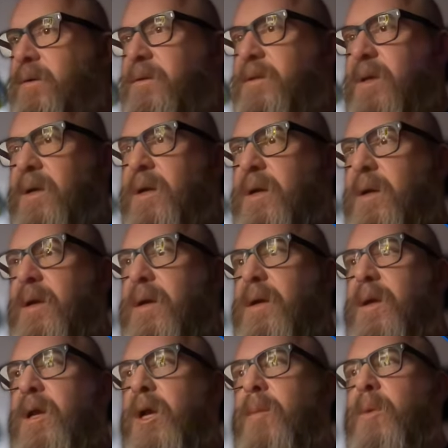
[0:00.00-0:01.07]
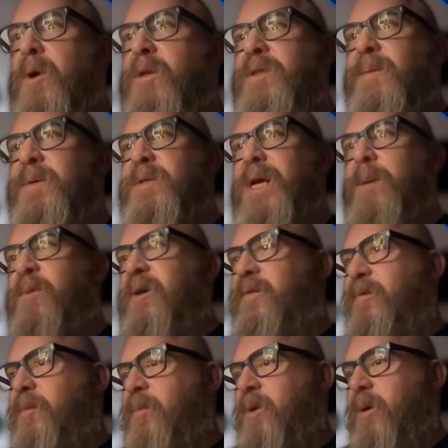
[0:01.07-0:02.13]
It's a Compose image library
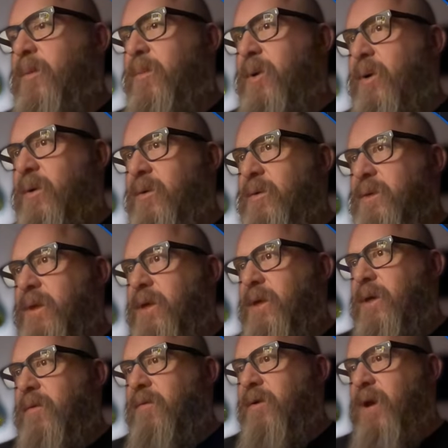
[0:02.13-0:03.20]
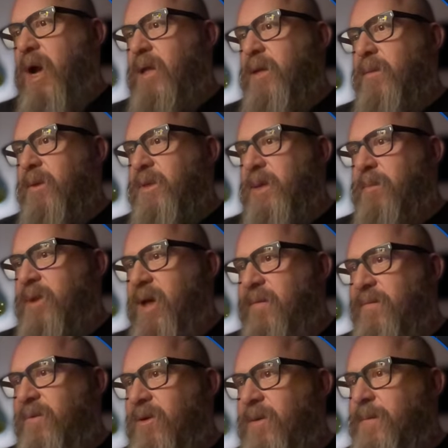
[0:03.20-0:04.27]
from Compose for Kotlin
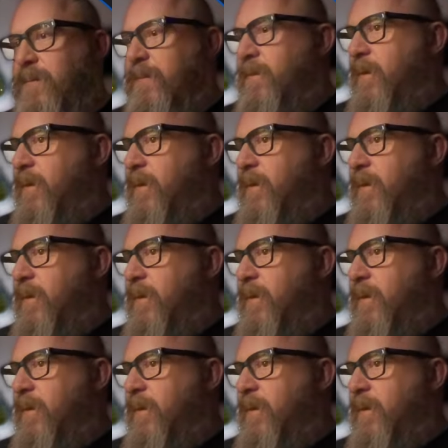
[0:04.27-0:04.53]
Multi-Platform.